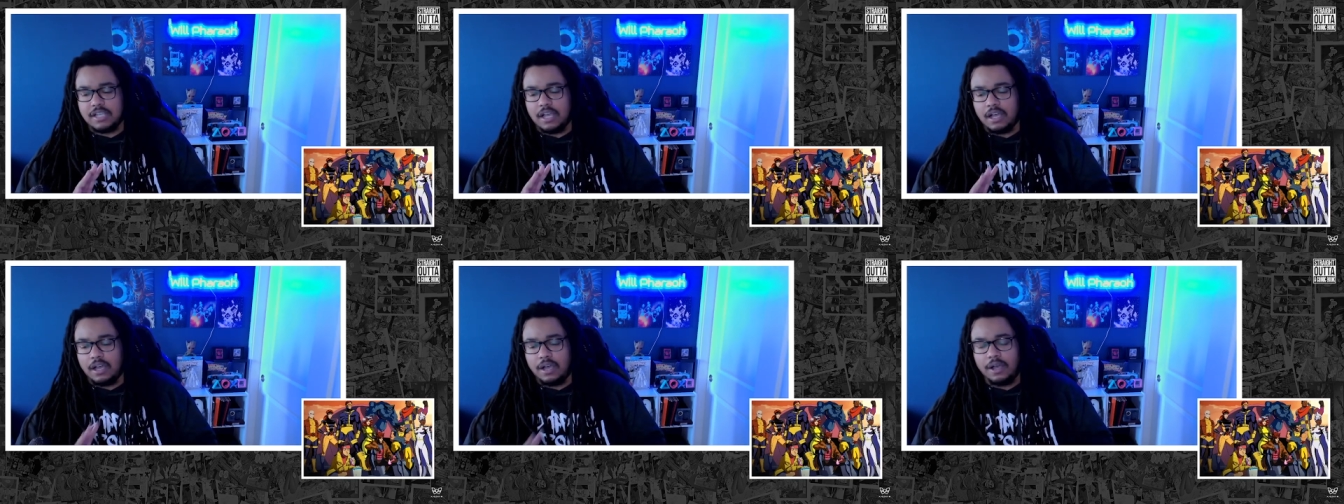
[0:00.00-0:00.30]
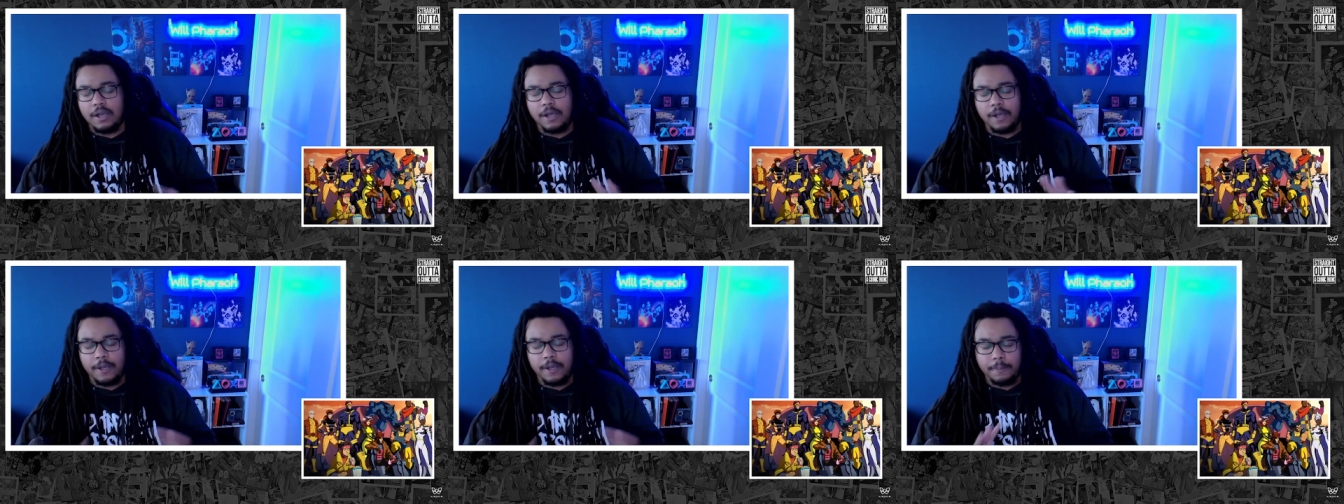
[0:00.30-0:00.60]

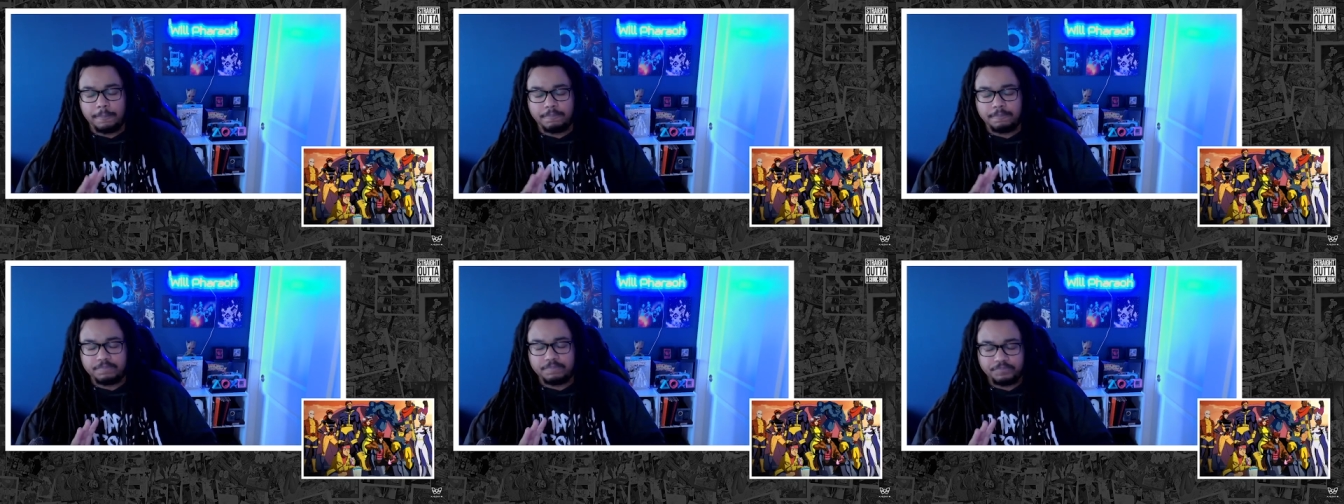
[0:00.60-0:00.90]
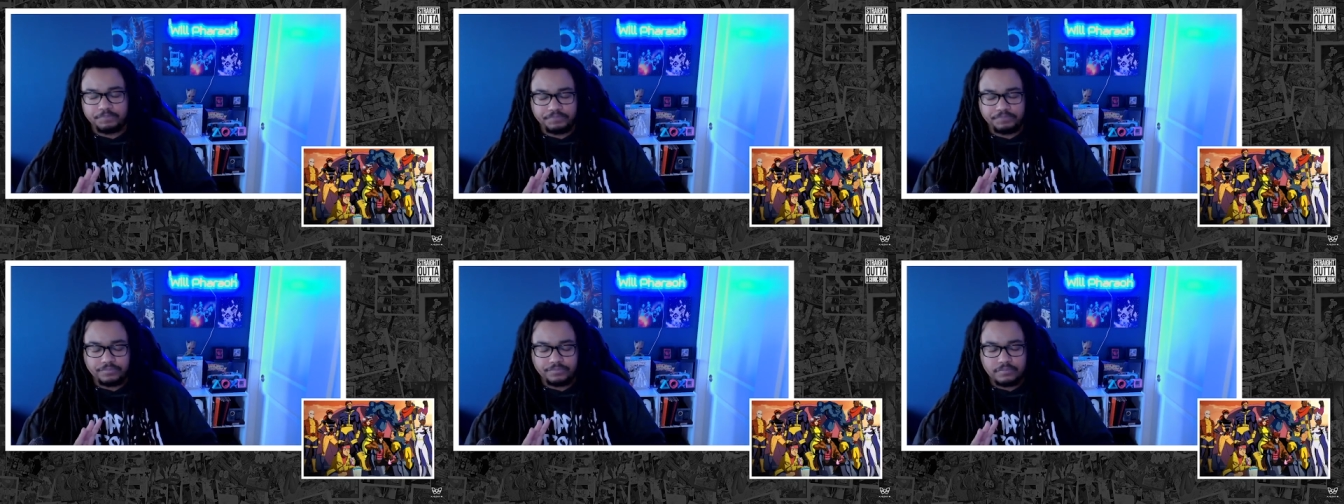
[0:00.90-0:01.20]

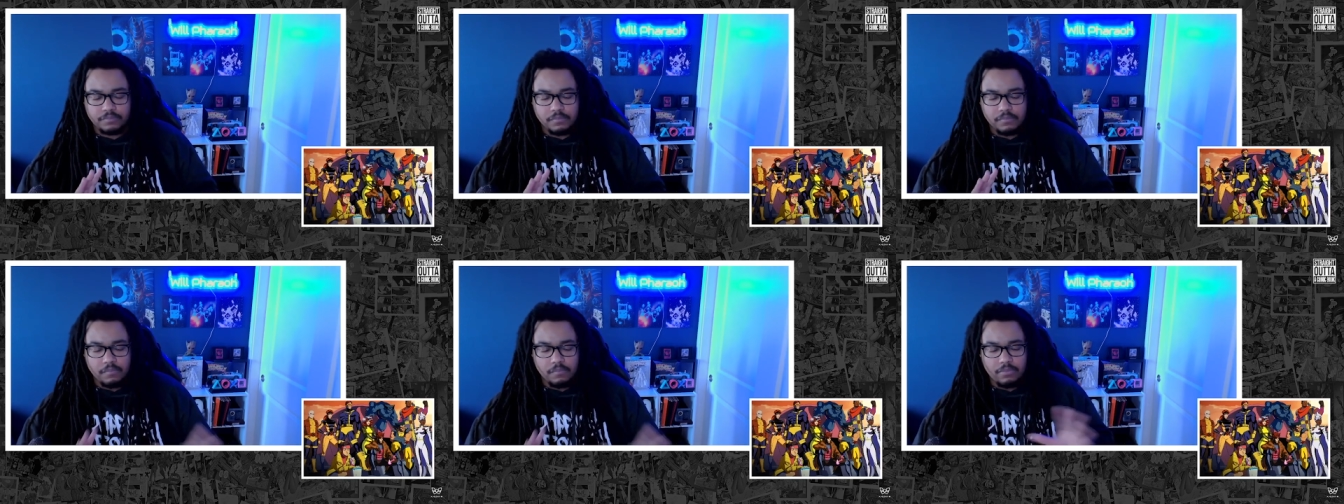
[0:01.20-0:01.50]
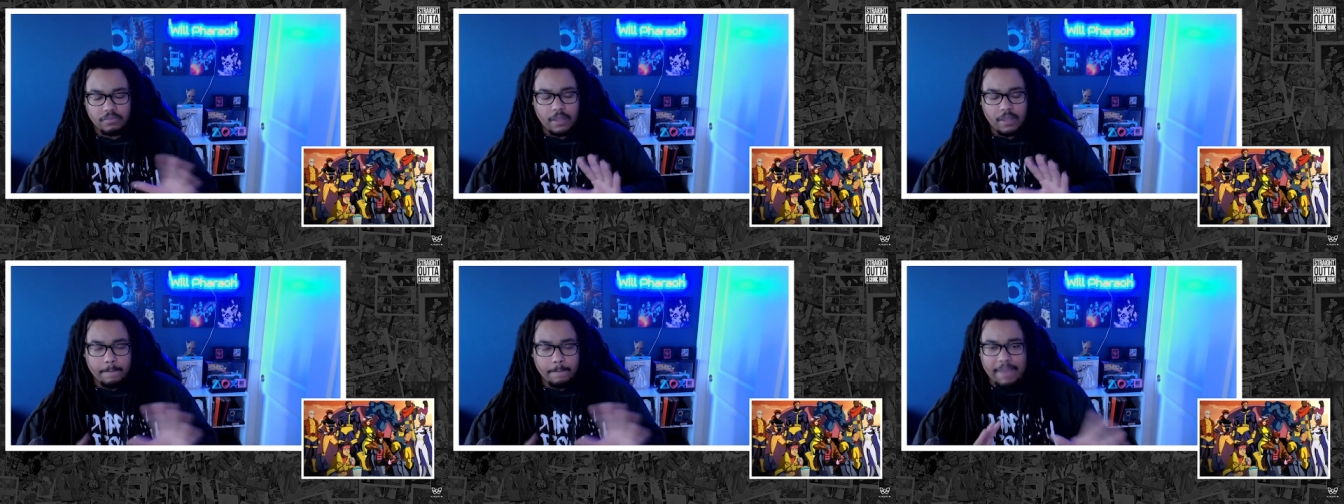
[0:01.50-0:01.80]

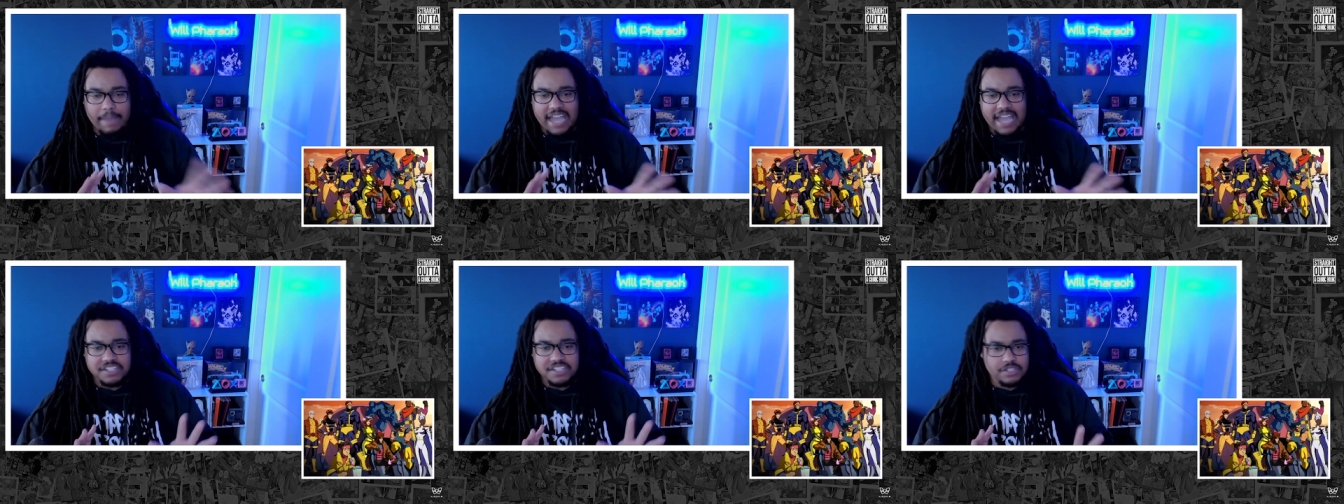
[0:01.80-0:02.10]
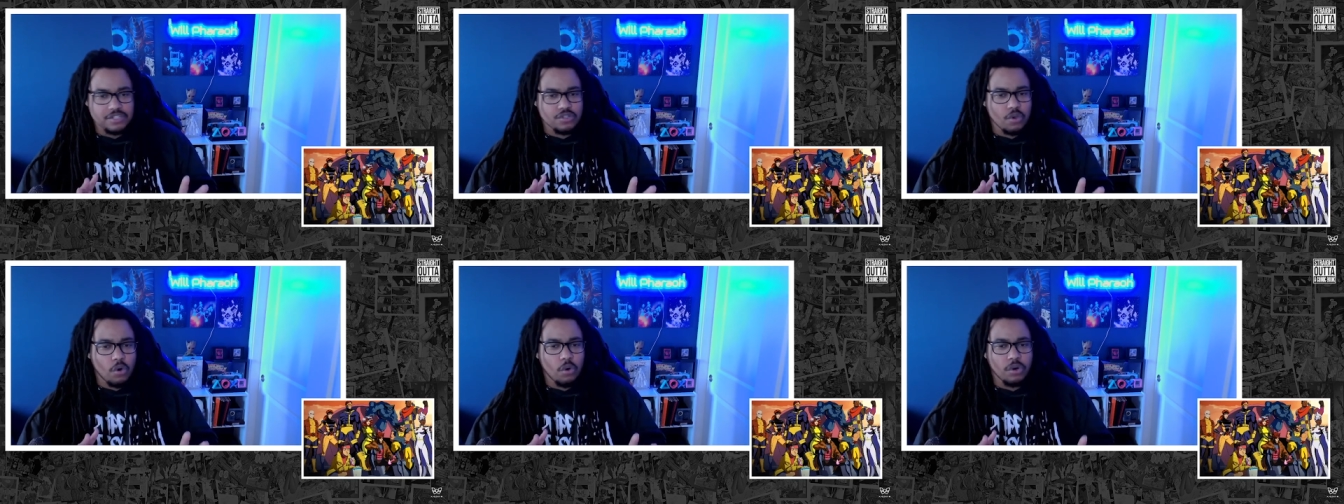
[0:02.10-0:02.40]

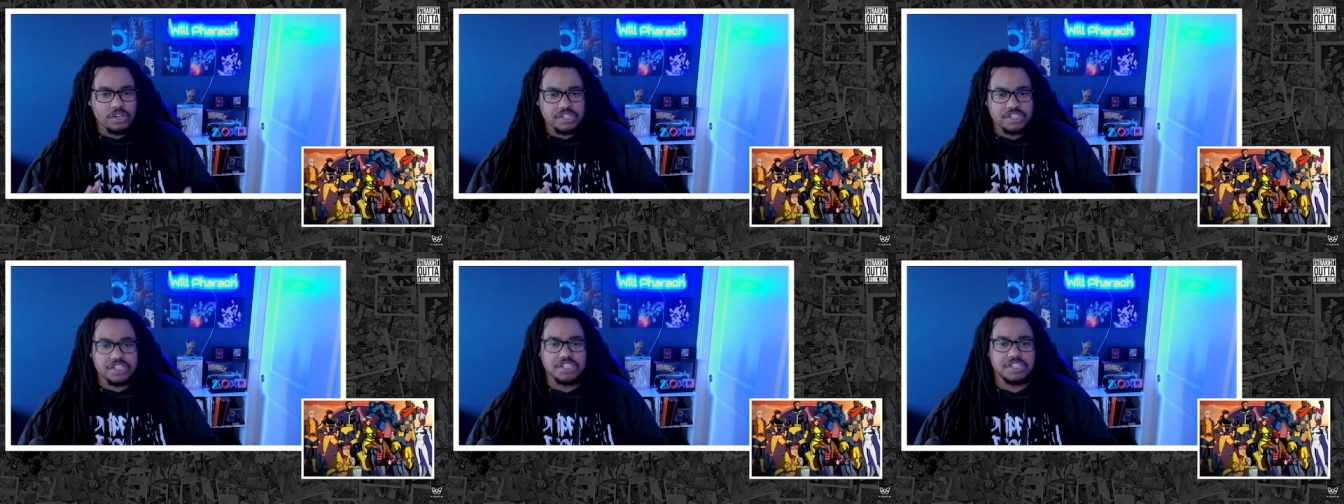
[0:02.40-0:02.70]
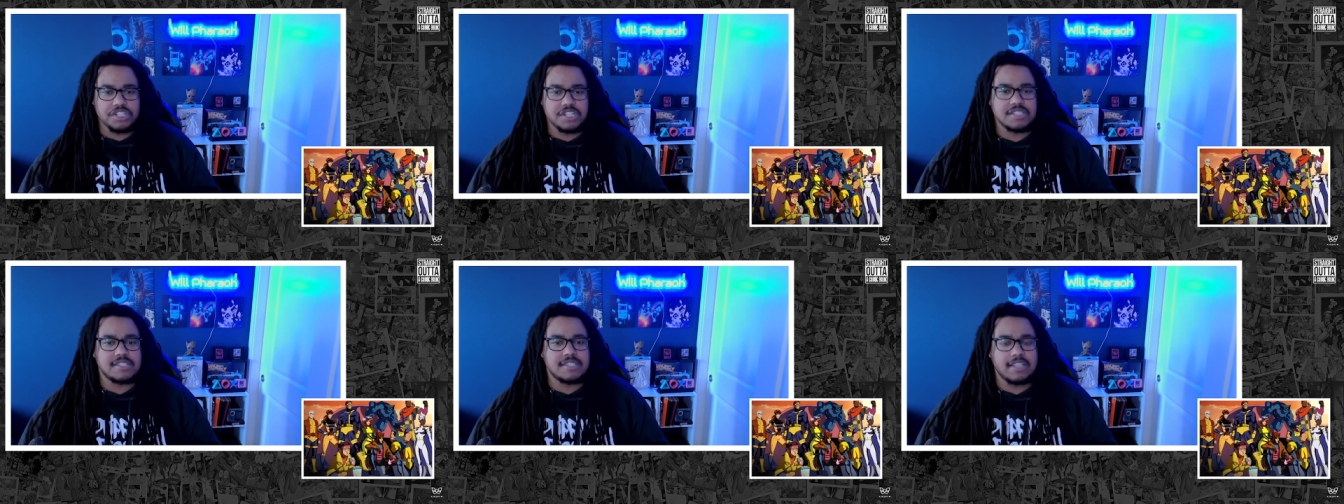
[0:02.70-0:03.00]
origin
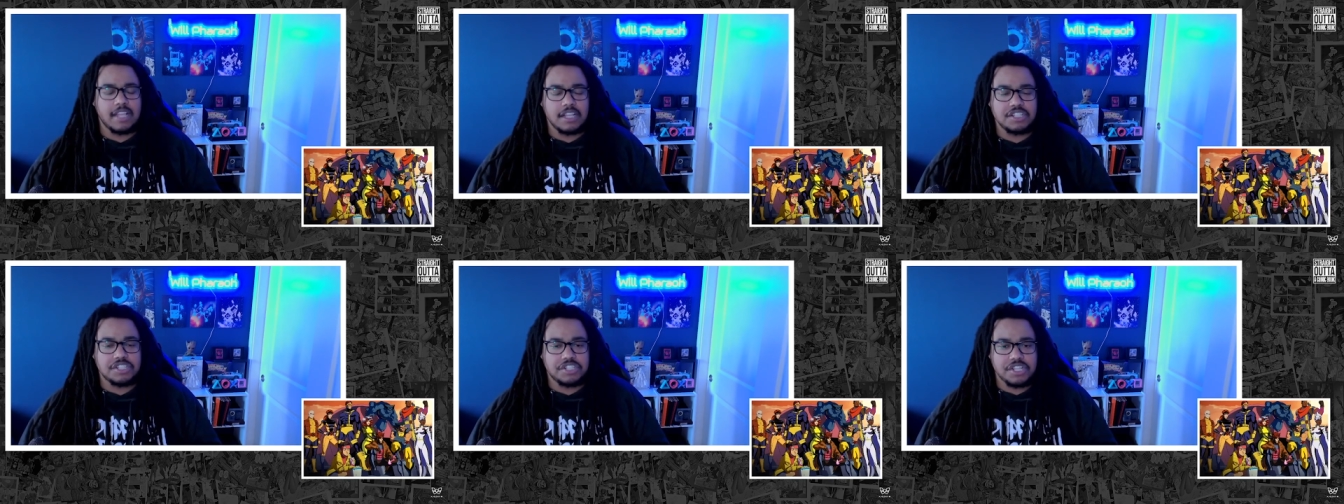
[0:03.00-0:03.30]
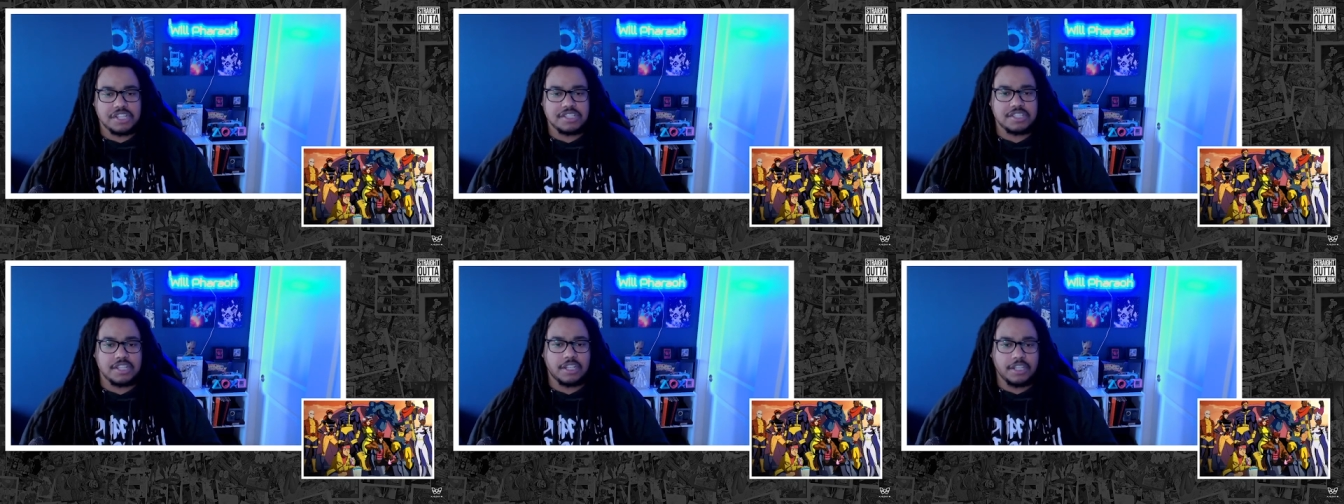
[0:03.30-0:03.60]
just
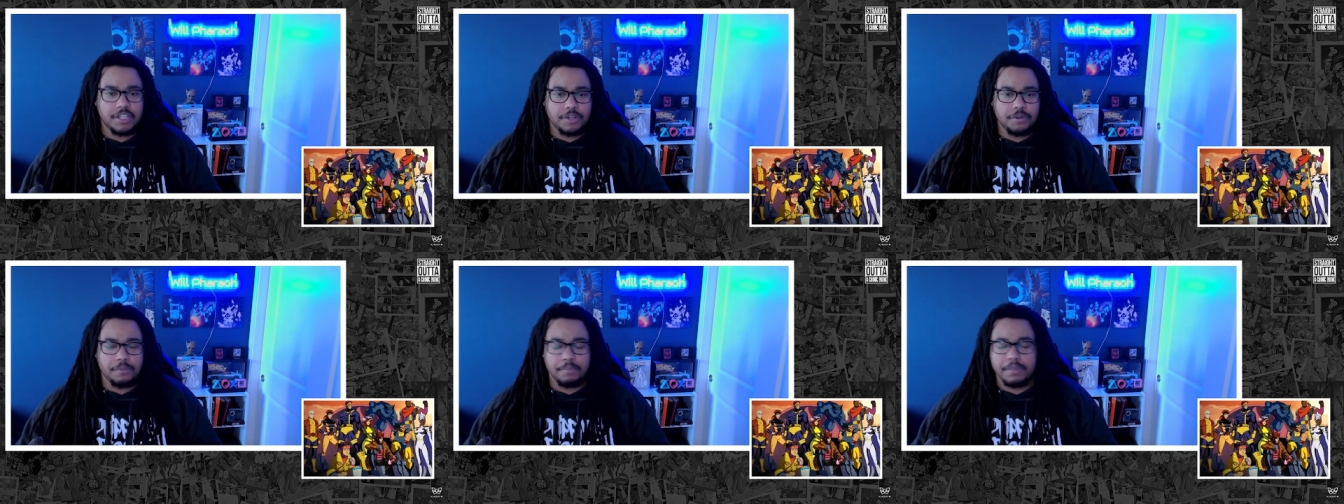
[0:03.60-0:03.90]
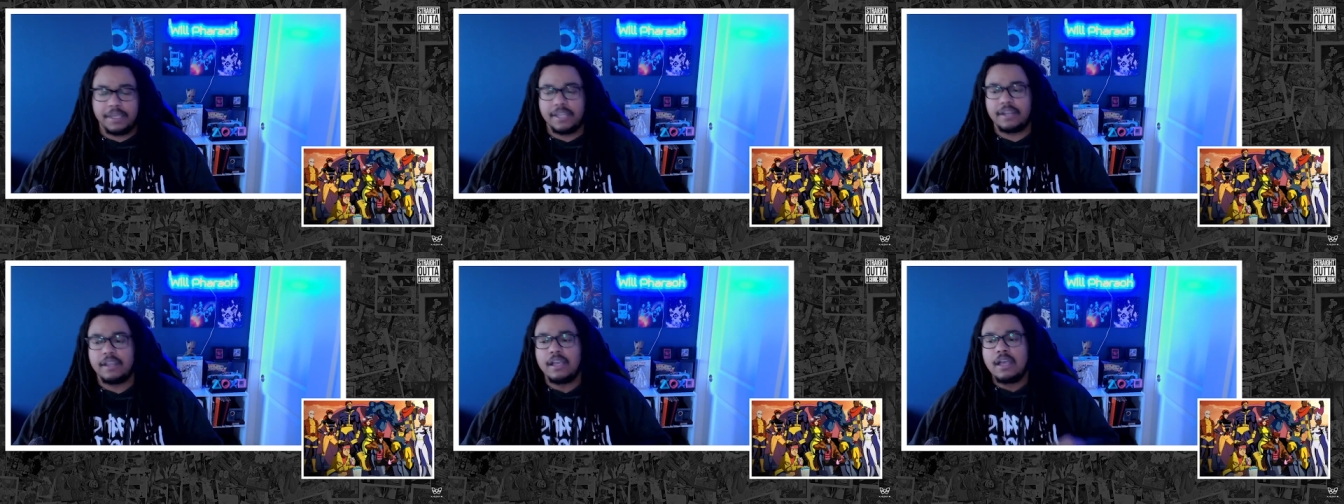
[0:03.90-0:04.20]
a little
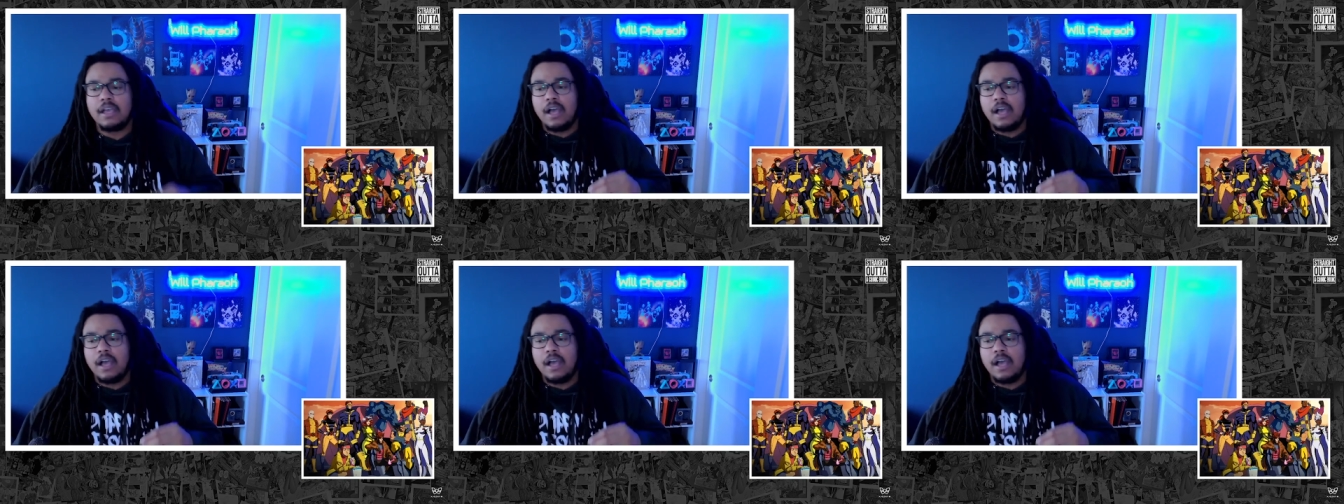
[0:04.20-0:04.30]
bit.